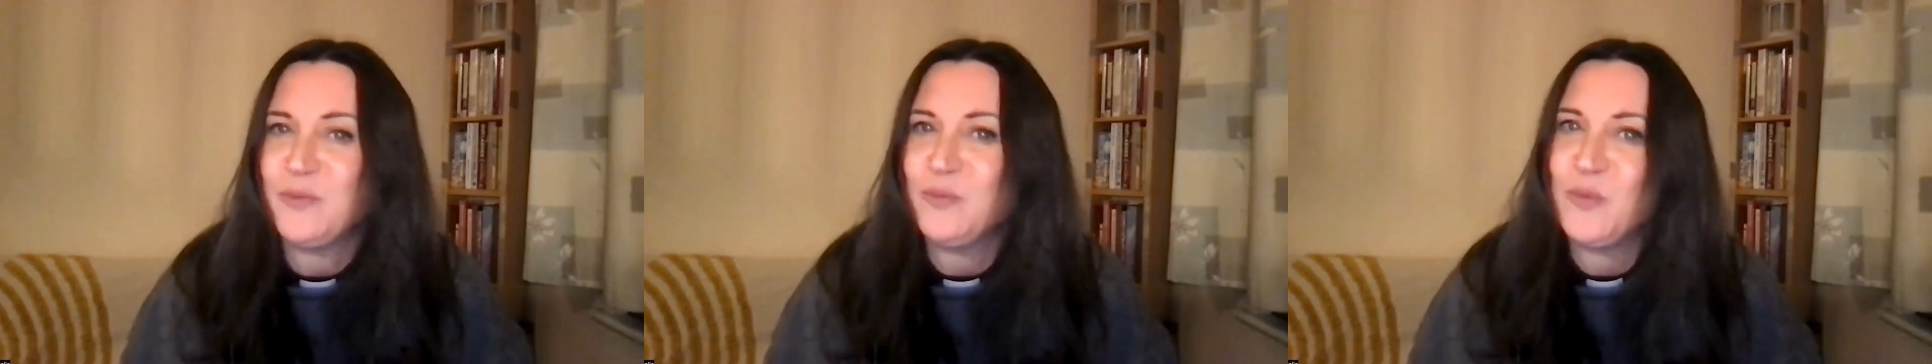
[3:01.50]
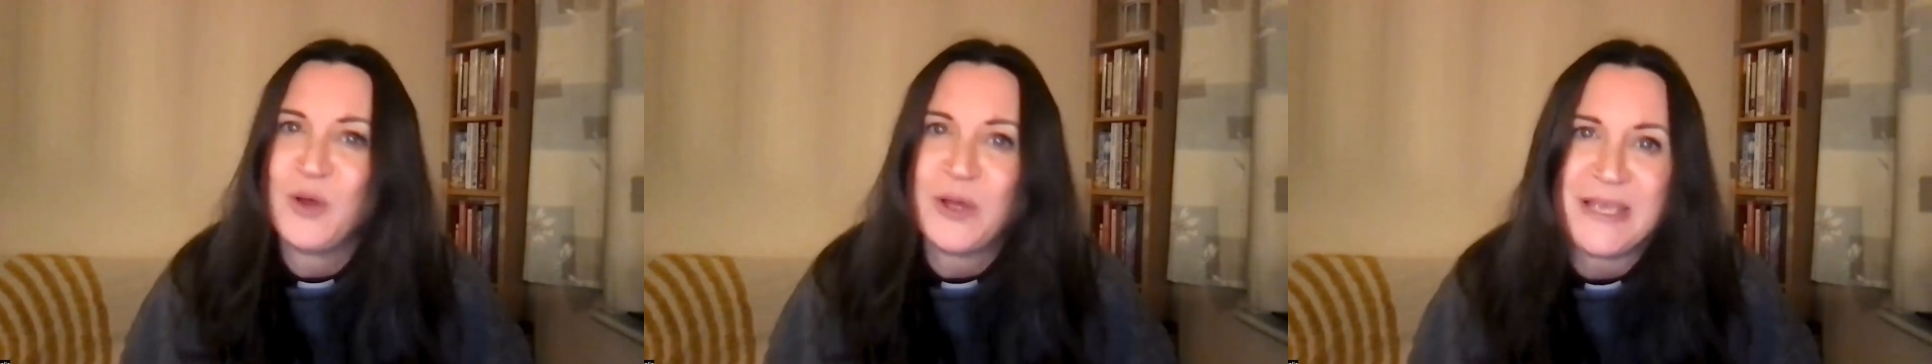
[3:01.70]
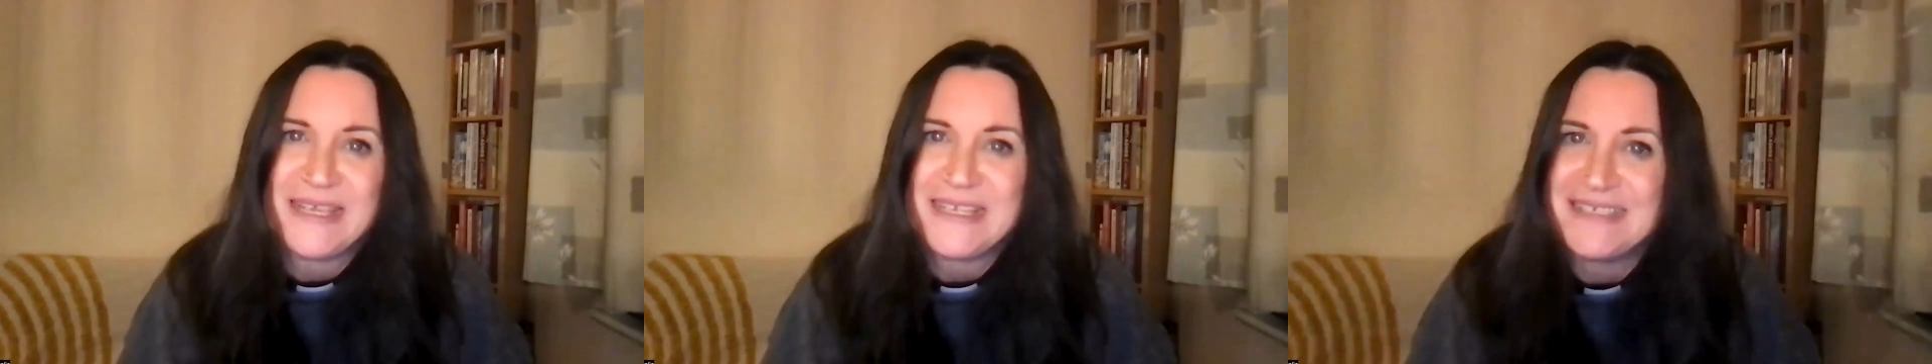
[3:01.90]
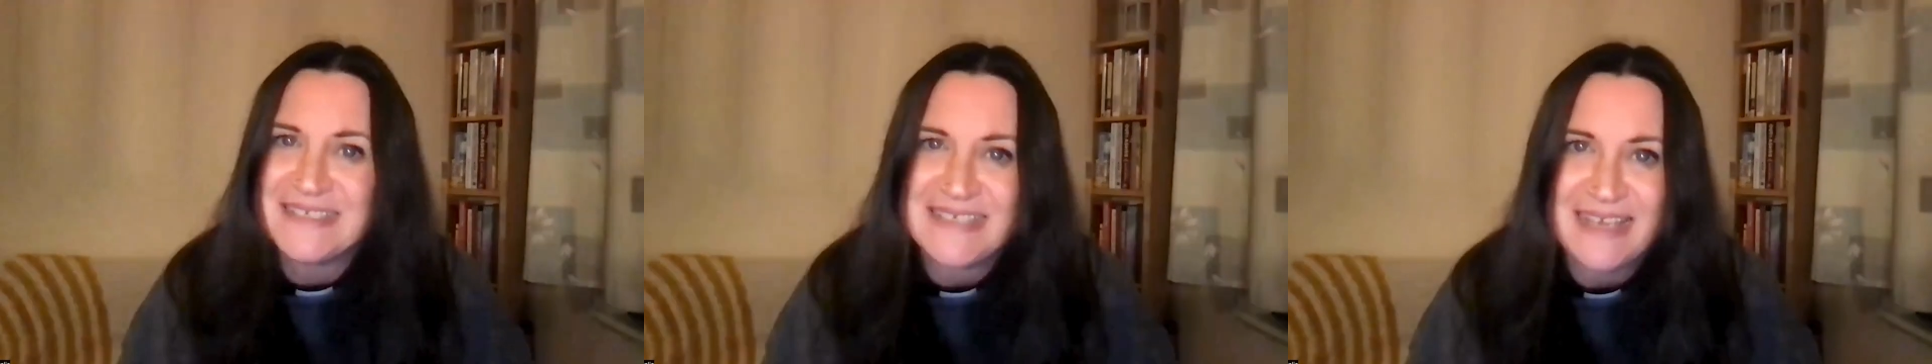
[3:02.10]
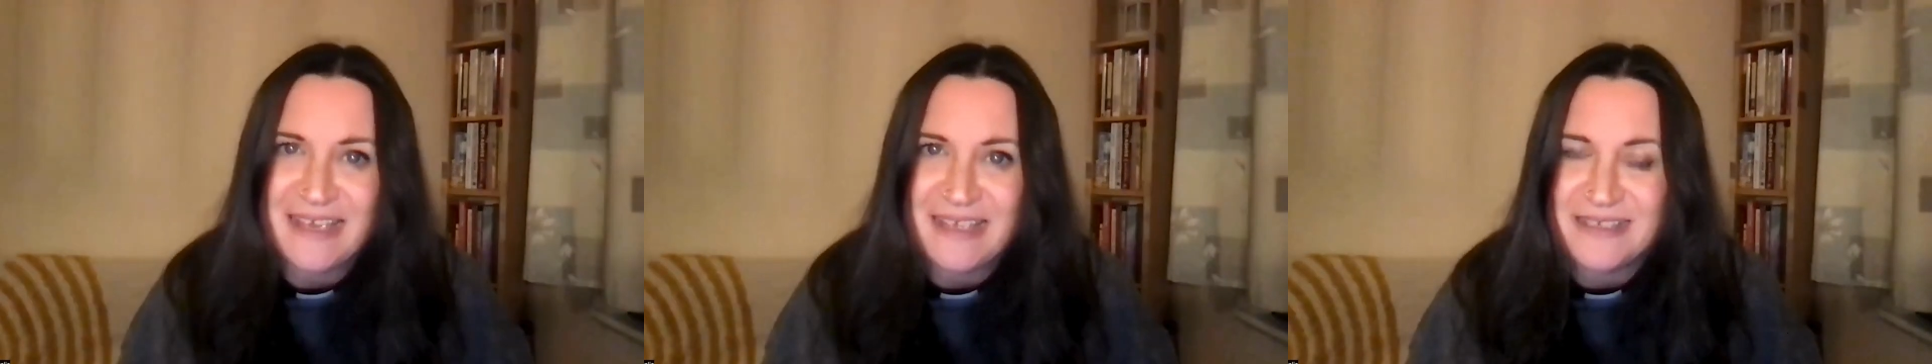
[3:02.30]
and what he
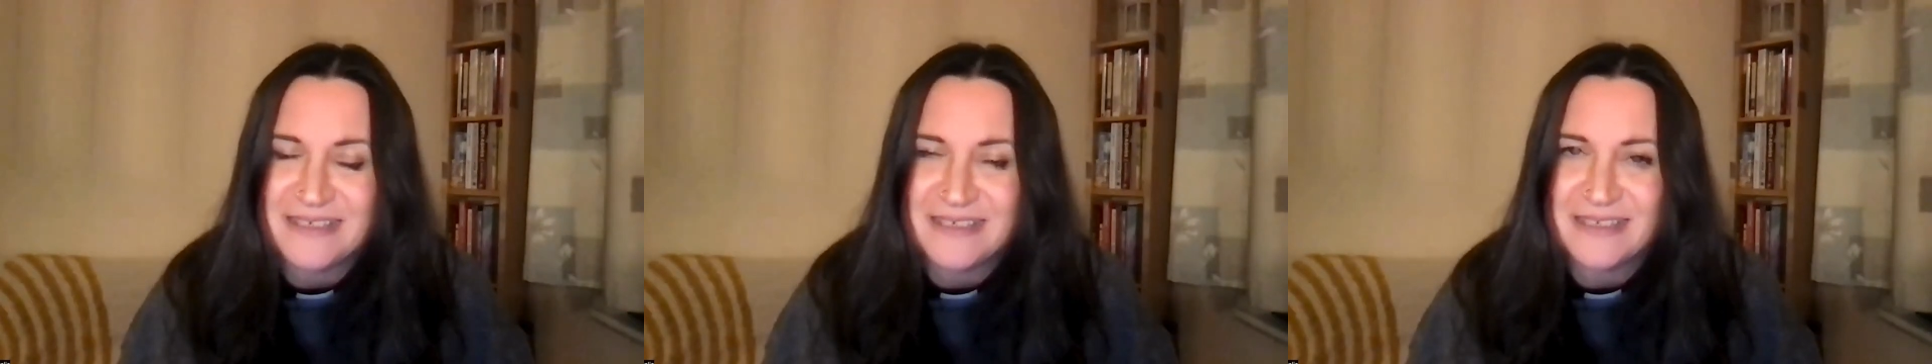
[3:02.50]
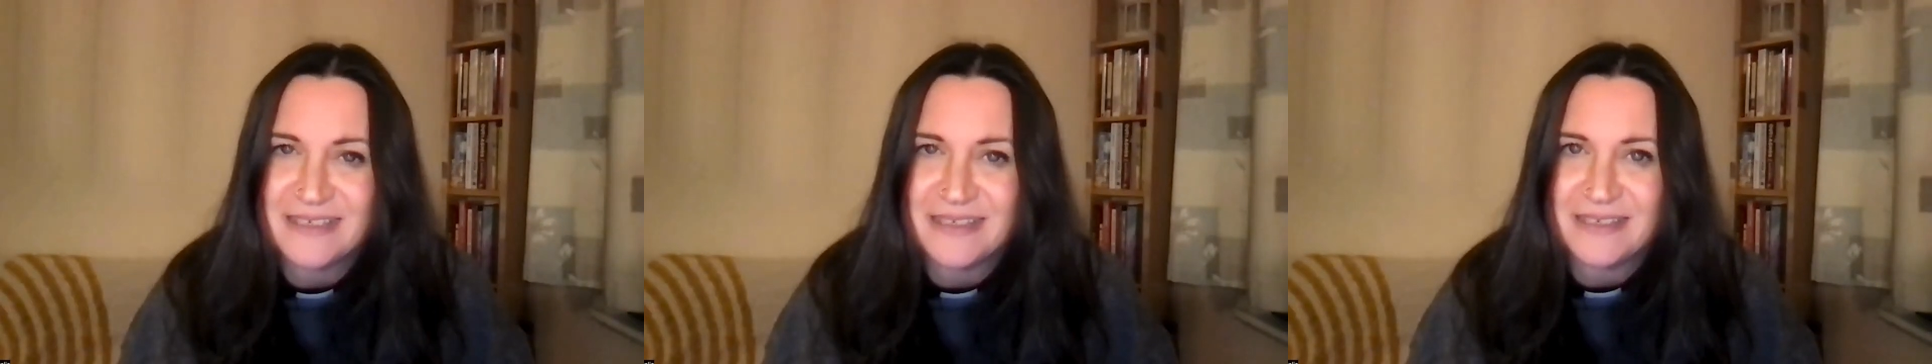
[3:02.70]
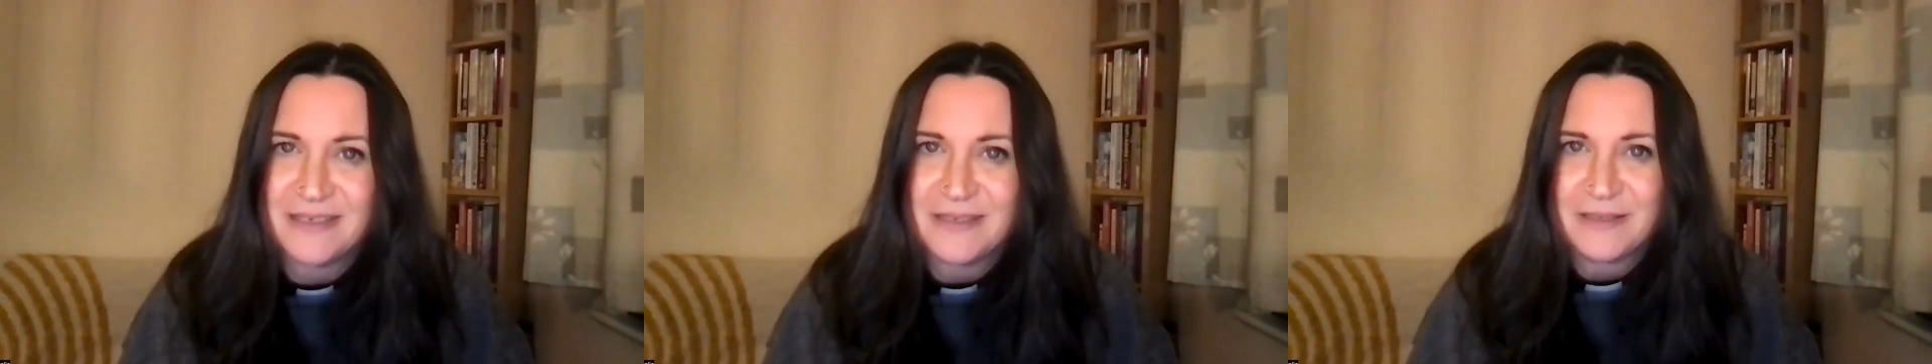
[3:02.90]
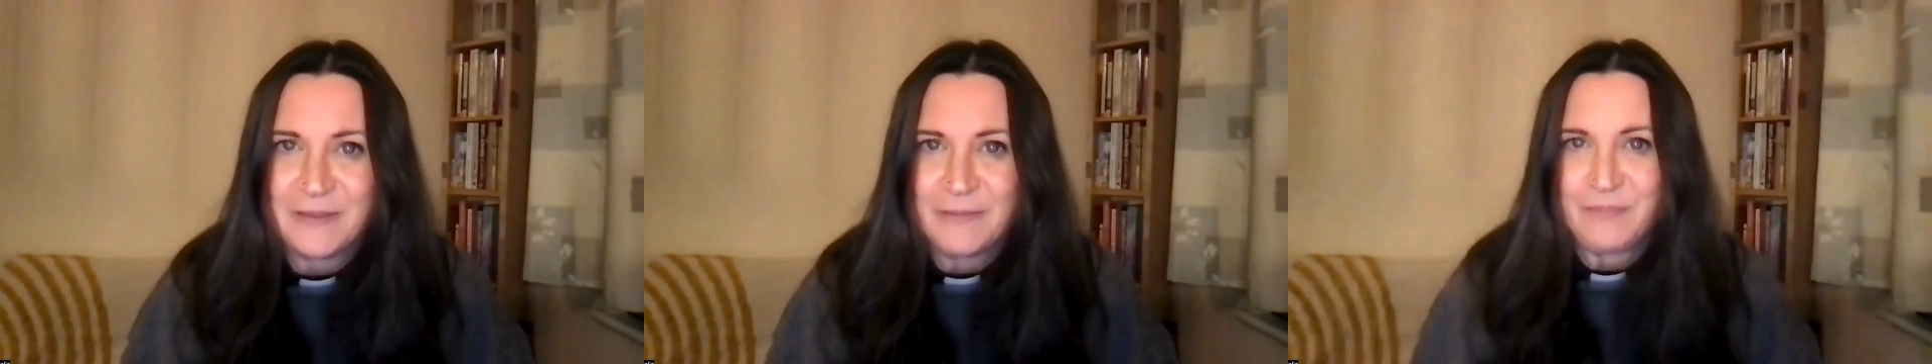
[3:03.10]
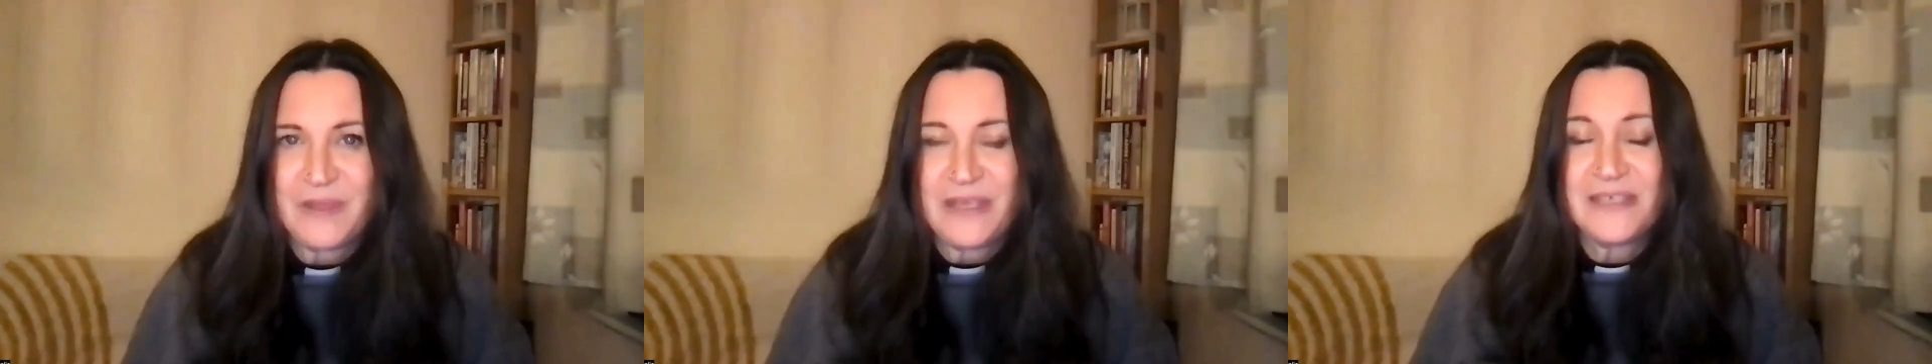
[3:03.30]
said,
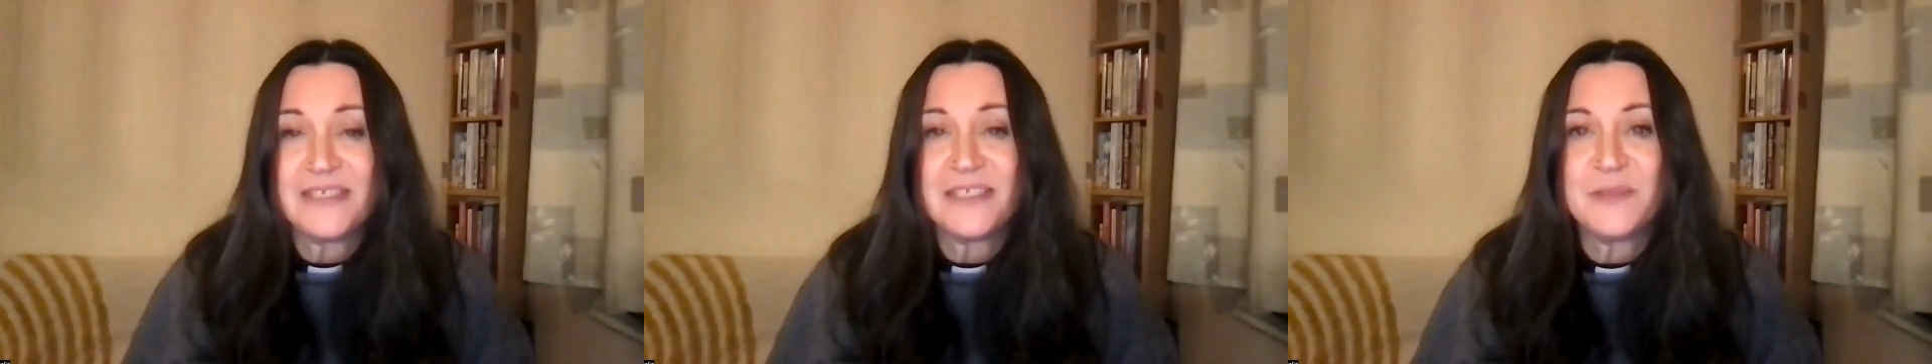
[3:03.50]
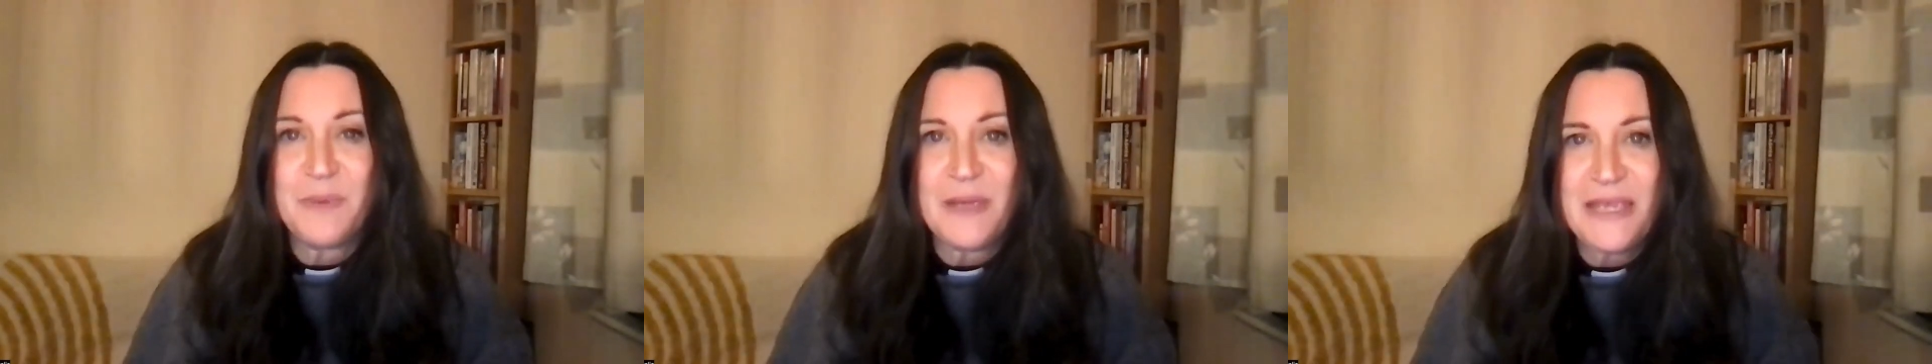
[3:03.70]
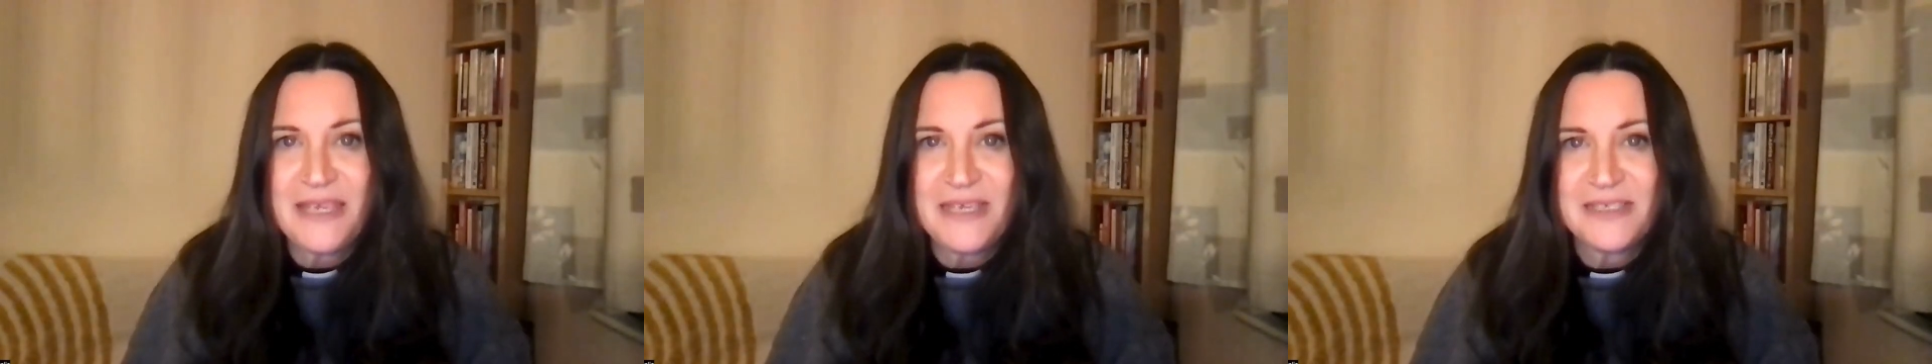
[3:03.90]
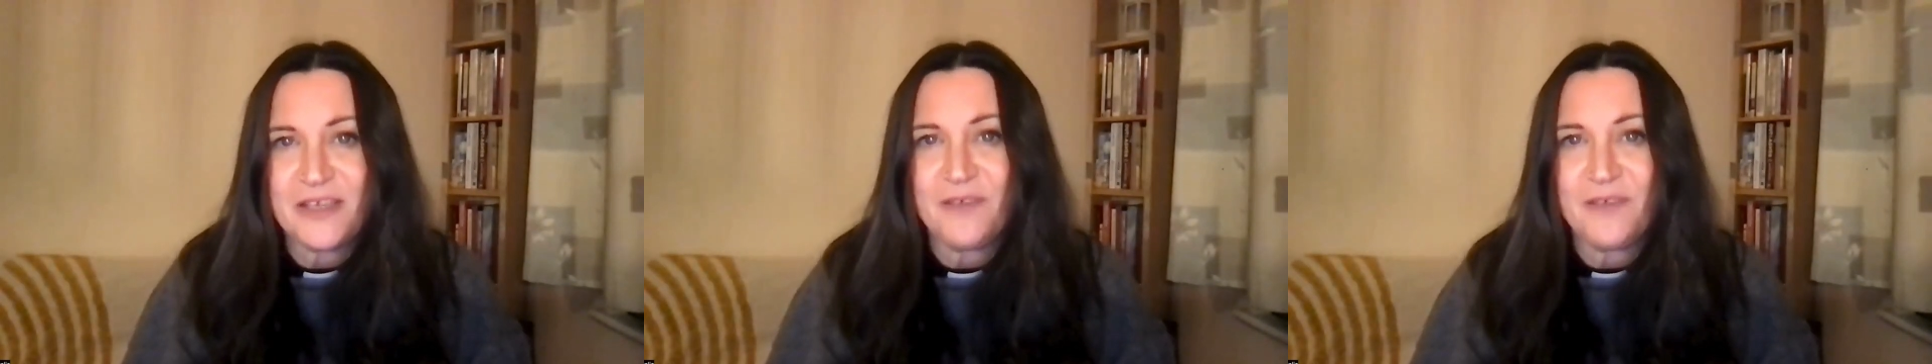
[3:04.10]
speaks